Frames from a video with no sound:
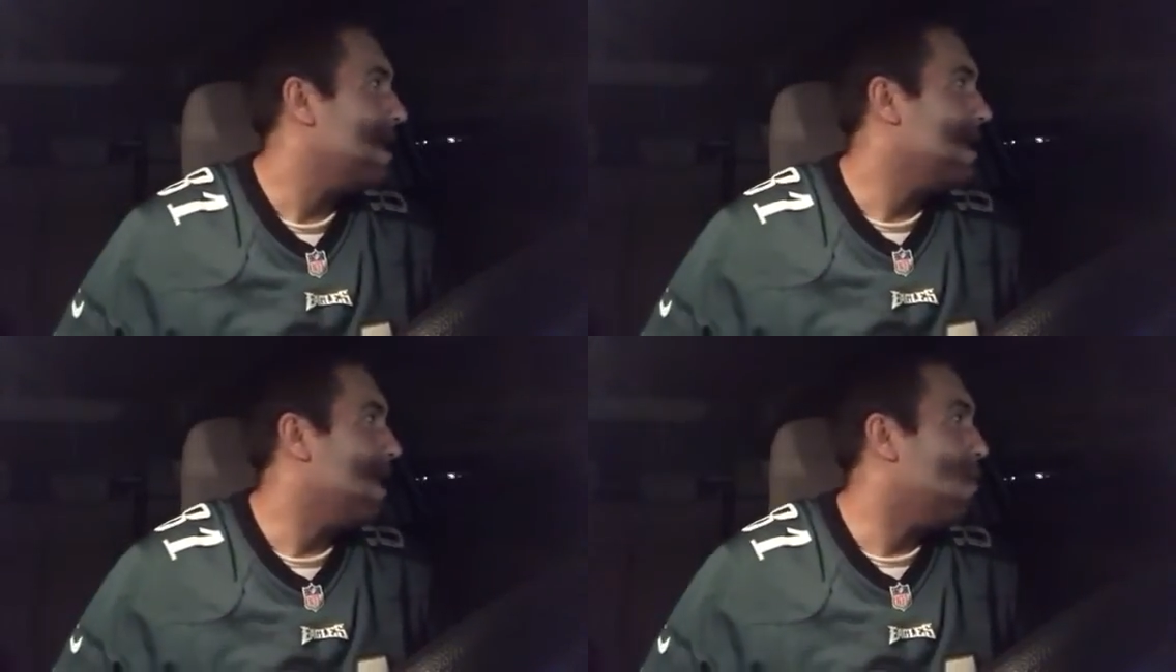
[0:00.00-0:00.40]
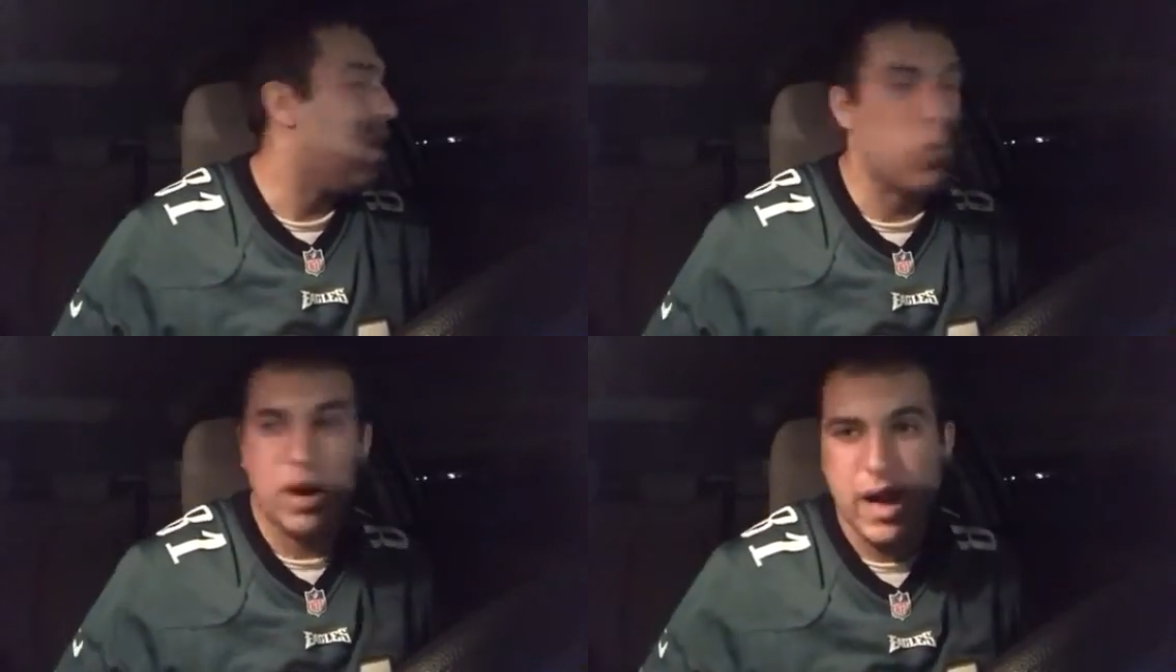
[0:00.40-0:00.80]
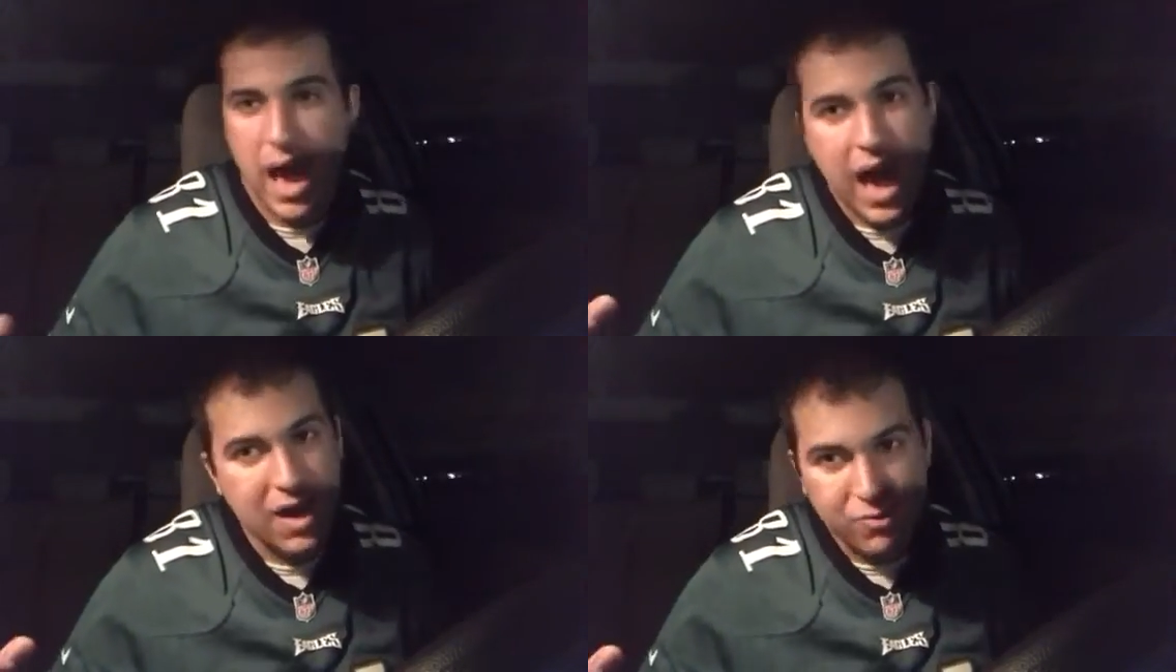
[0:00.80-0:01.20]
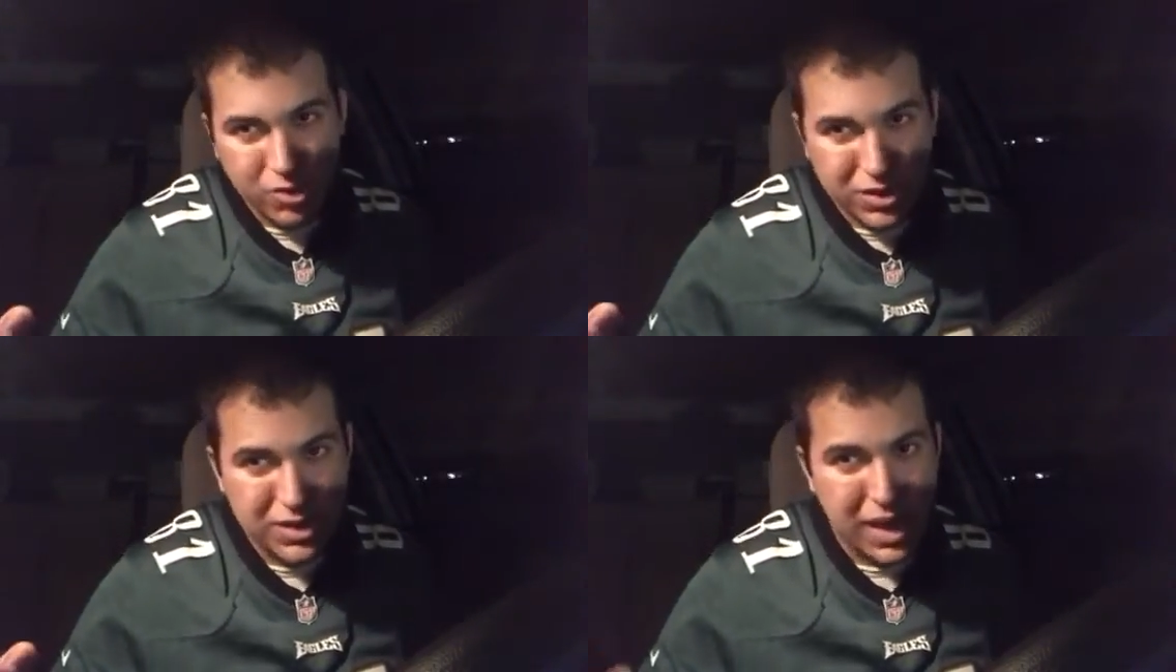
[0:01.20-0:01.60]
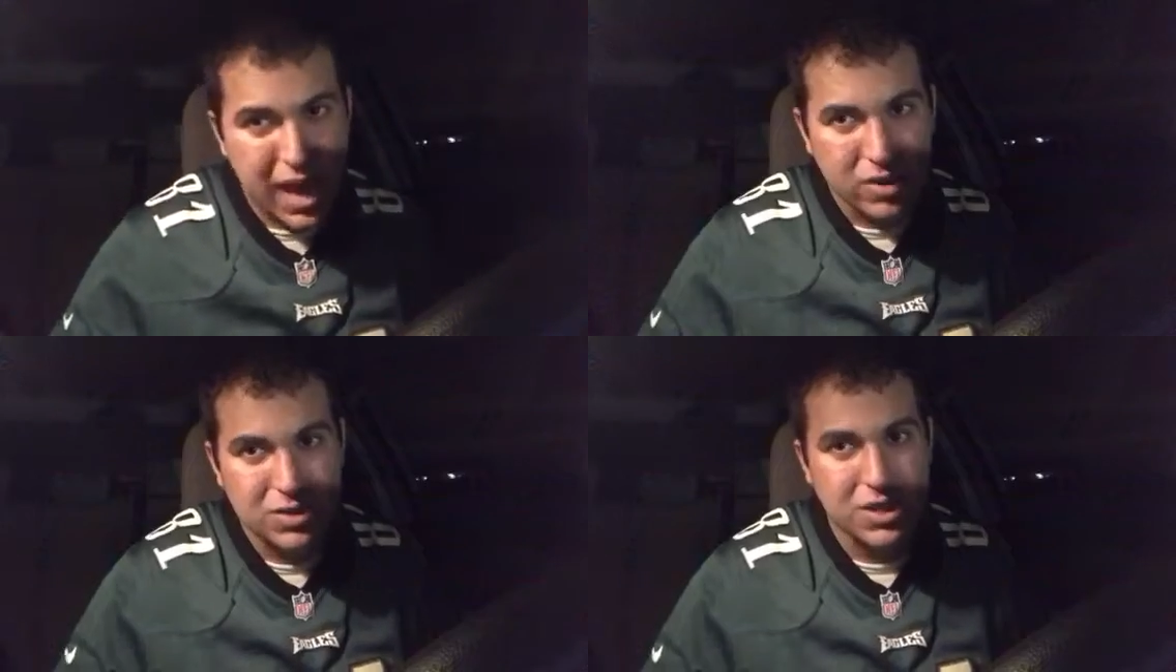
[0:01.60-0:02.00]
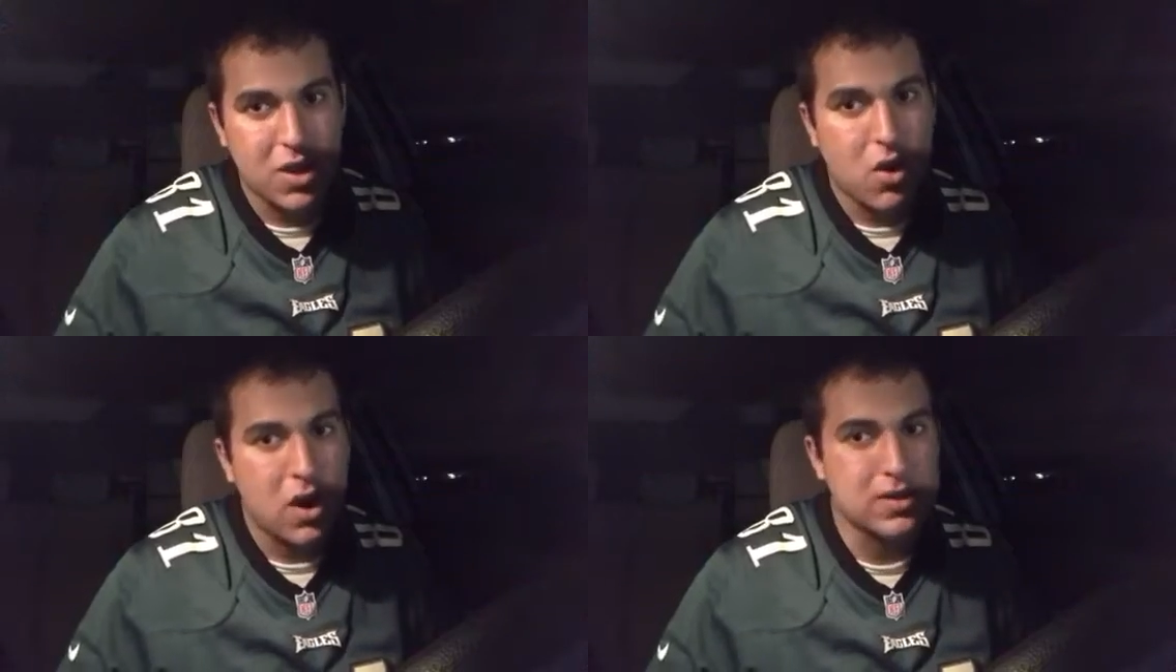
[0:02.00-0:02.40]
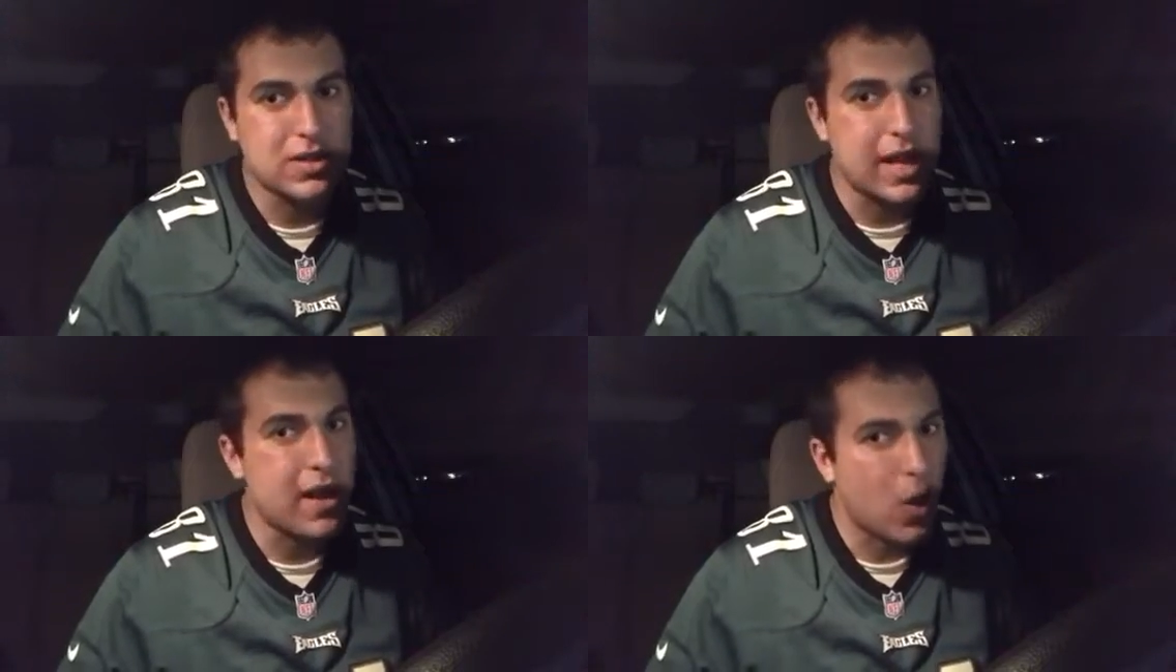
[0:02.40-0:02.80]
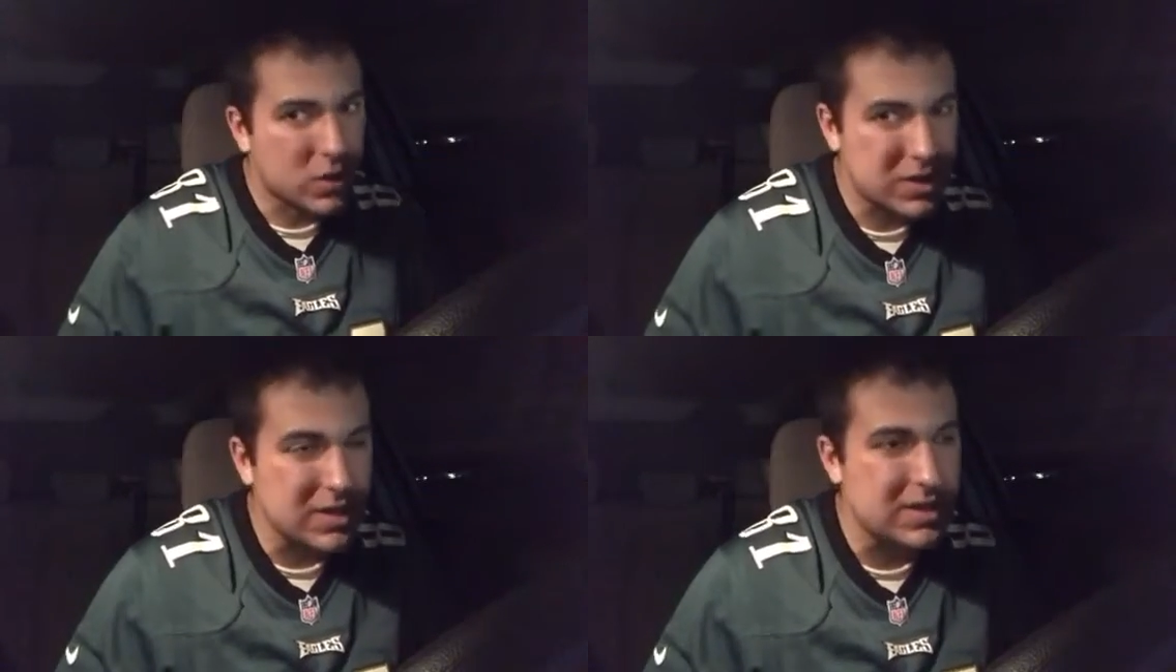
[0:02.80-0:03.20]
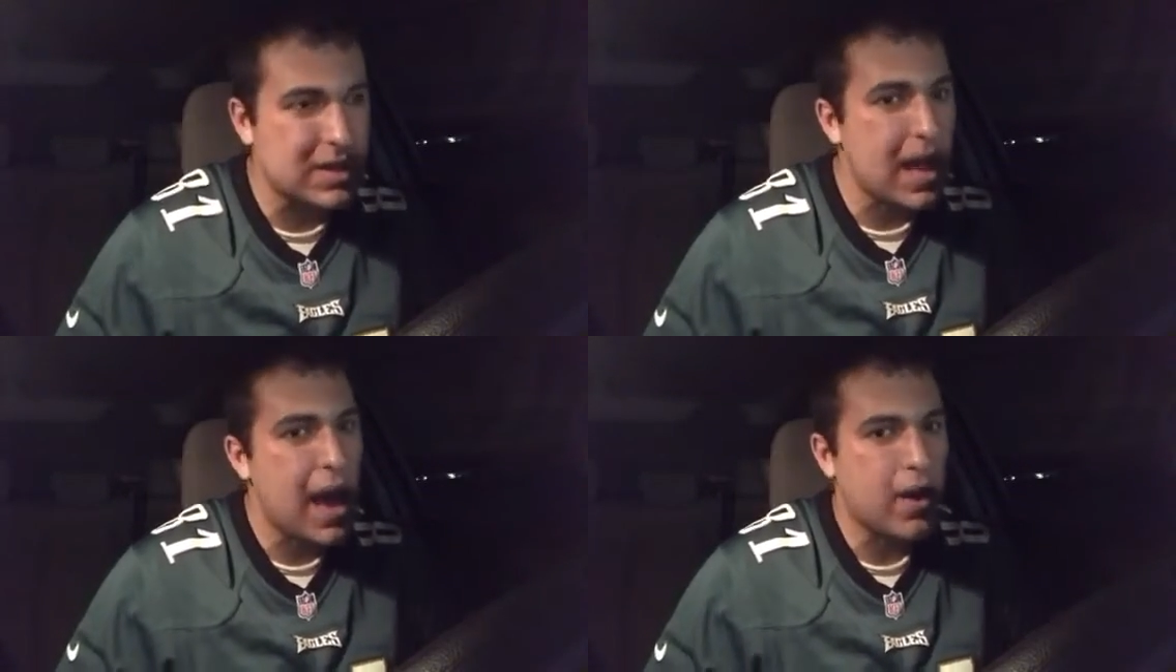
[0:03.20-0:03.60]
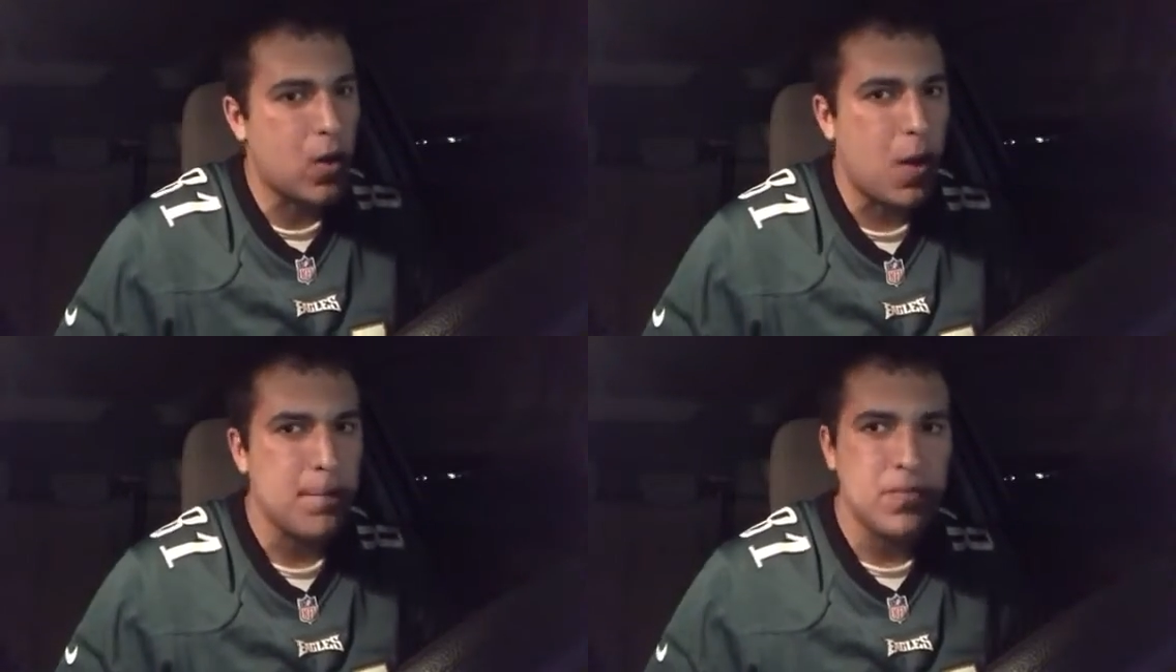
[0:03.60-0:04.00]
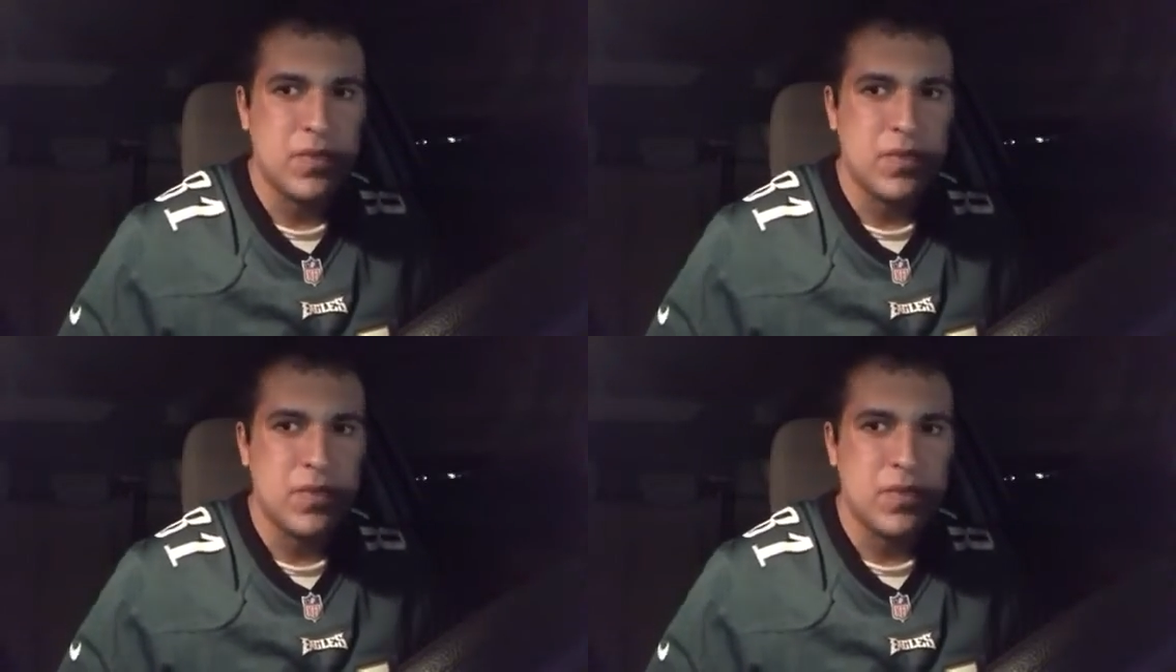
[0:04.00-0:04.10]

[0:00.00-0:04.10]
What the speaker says: you know, what we're going to have for the Seattle Seahawks. I know it's in Seattle.